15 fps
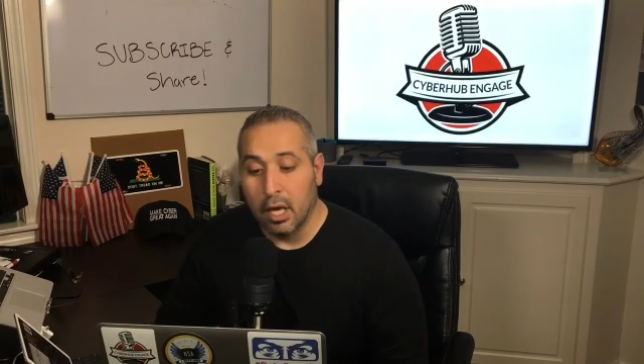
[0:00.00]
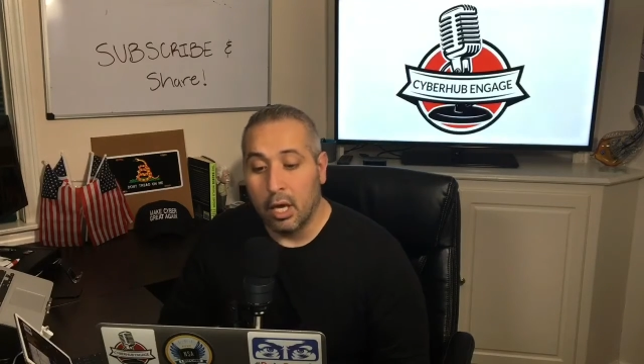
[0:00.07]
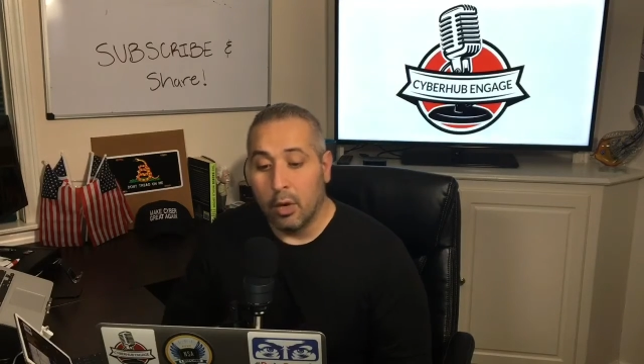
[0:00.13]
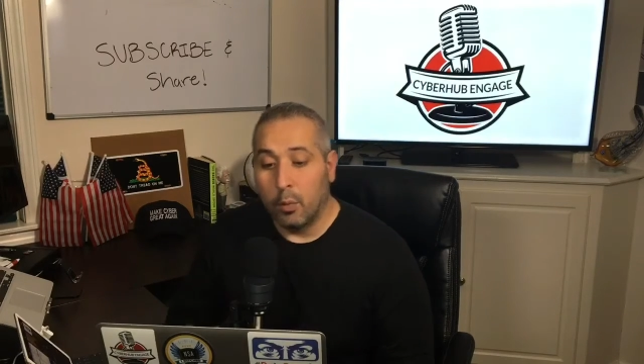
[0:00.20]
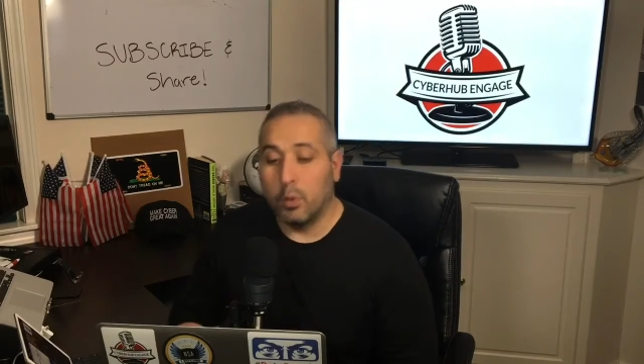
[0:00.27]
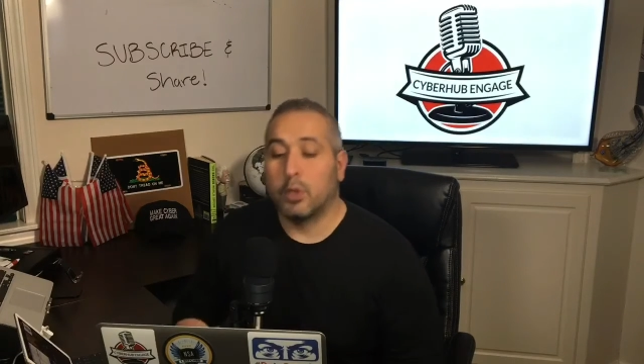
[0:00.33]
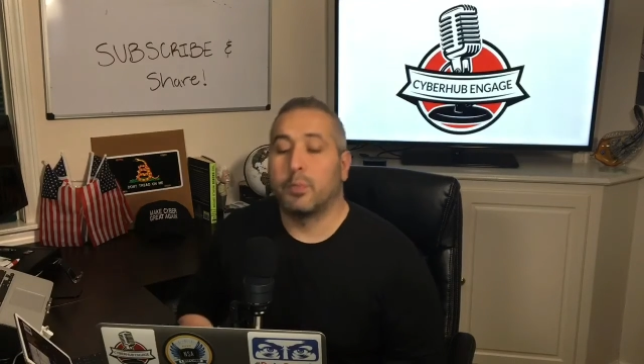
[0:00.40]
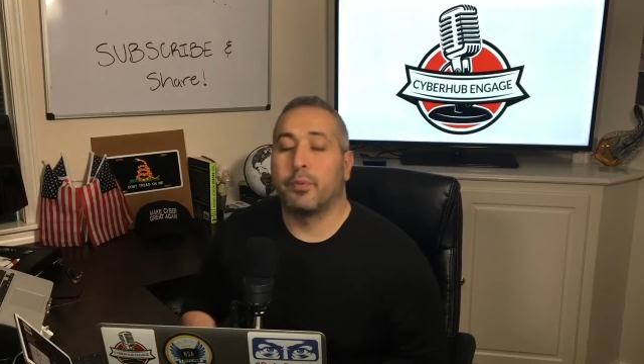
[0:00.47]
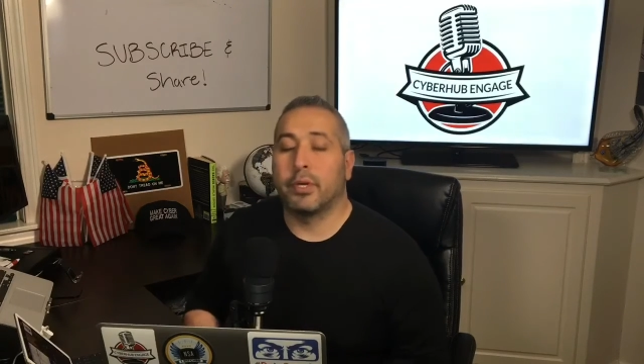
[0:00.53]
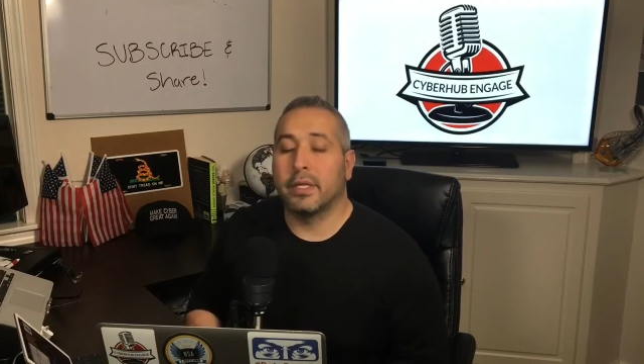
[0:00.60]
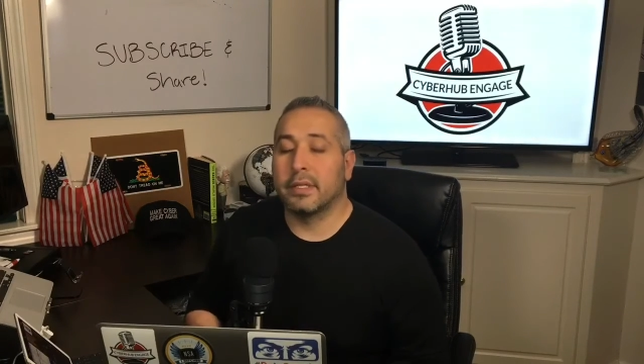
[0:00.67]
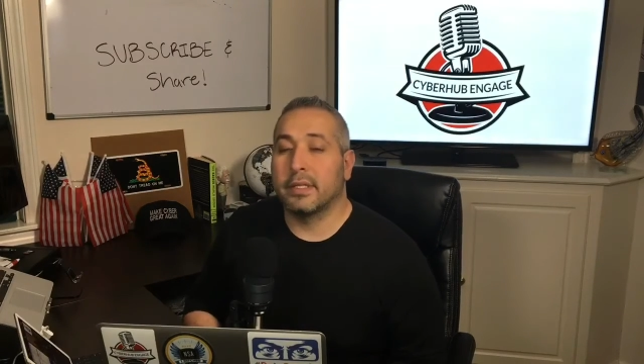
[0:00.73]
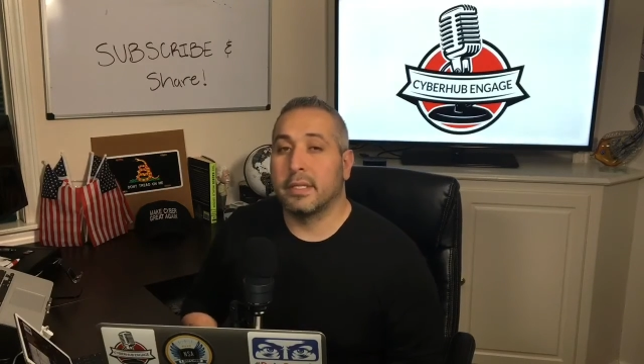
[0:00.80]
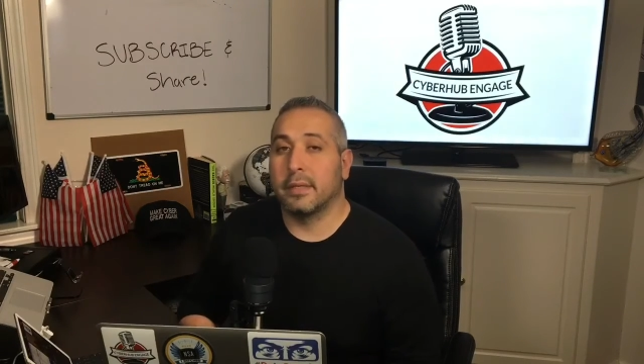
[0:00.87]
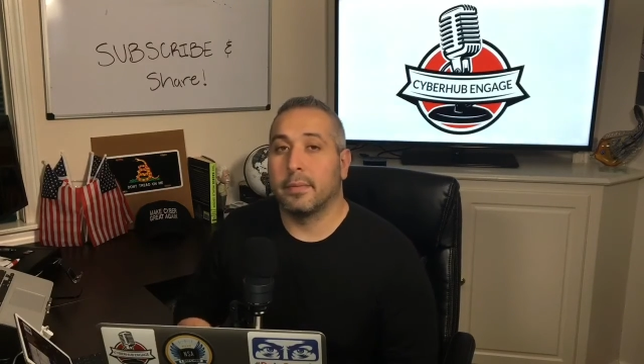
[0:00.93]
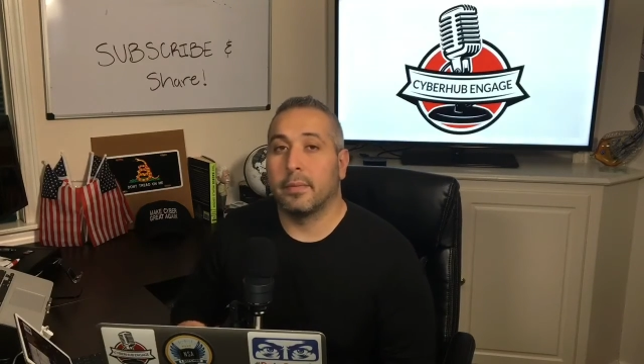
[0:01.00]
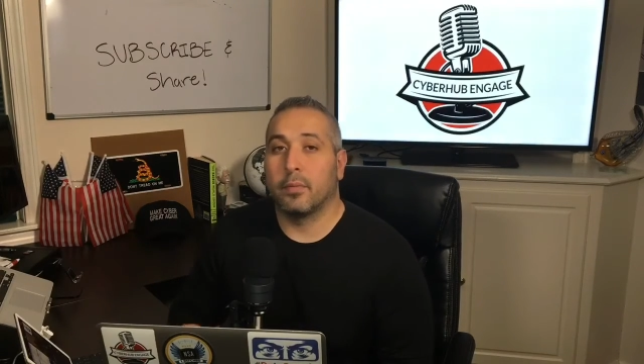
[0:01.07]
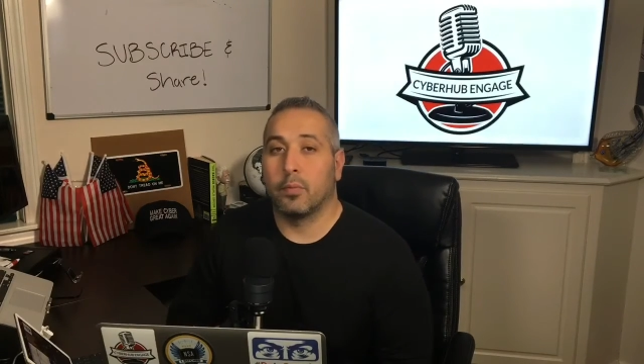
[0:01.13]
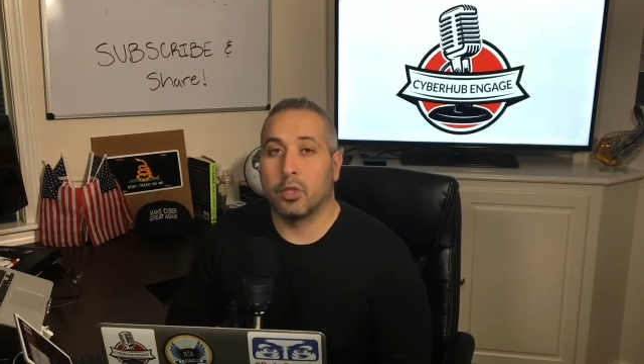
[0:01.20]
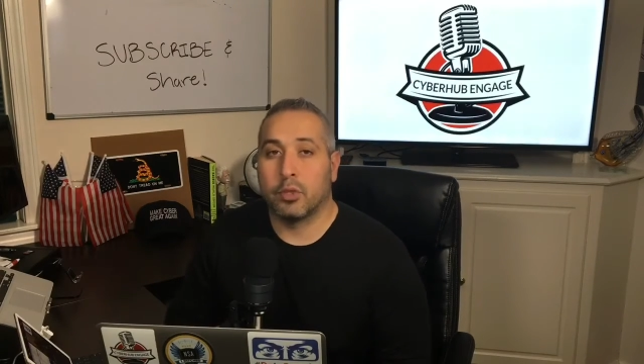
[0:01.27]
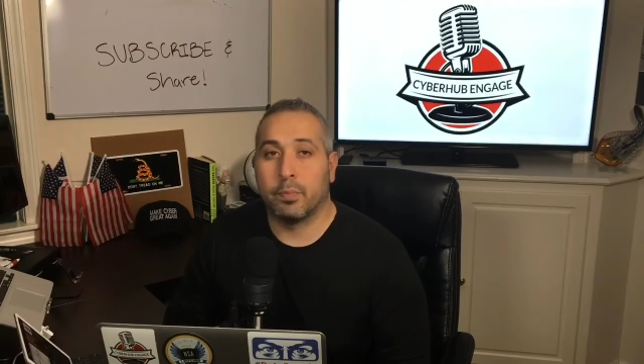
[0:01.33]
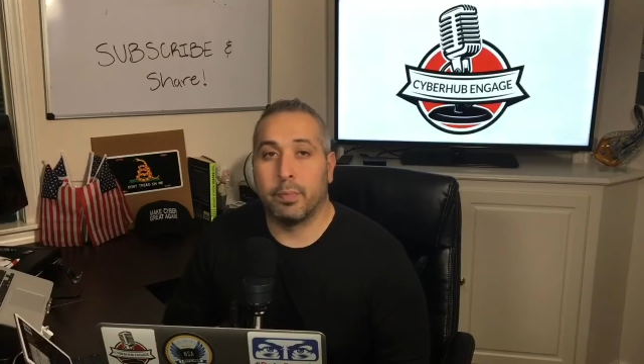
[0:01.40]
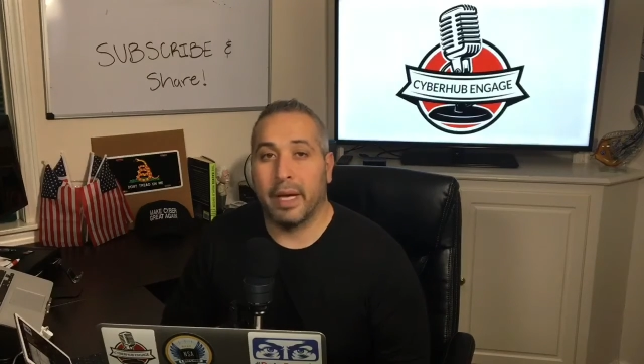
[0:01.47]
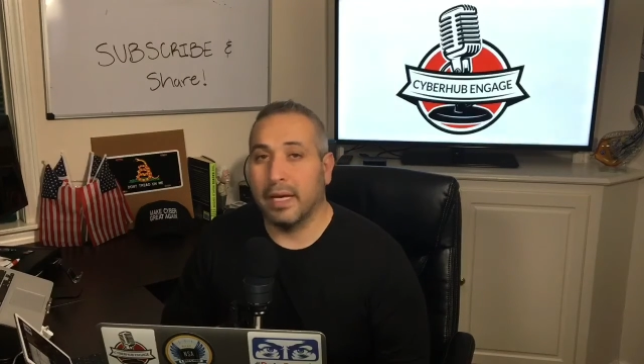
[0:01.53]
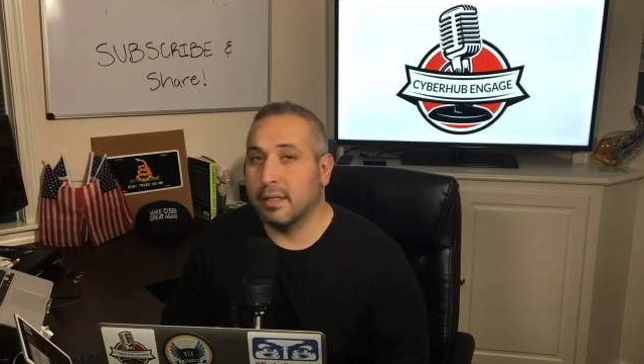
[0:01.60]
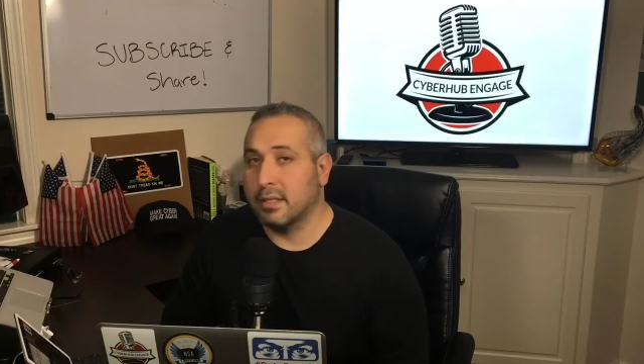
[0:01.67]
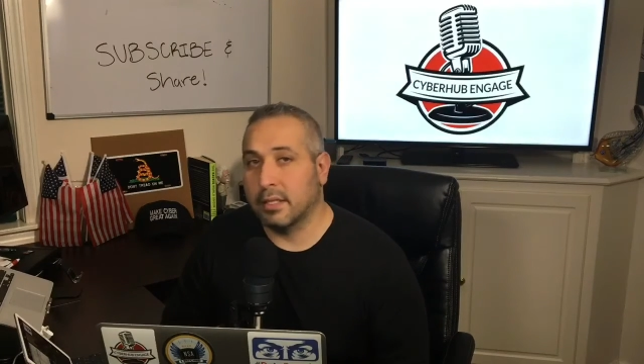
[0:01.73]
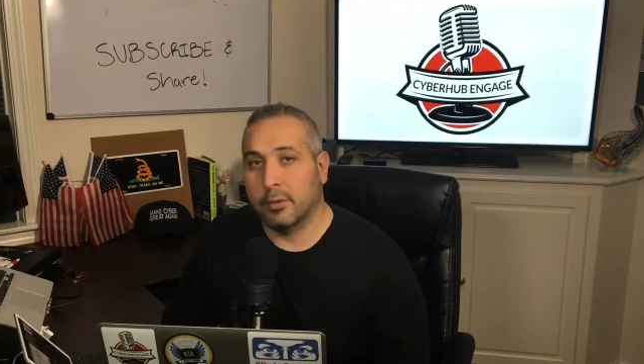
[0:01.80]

which begs the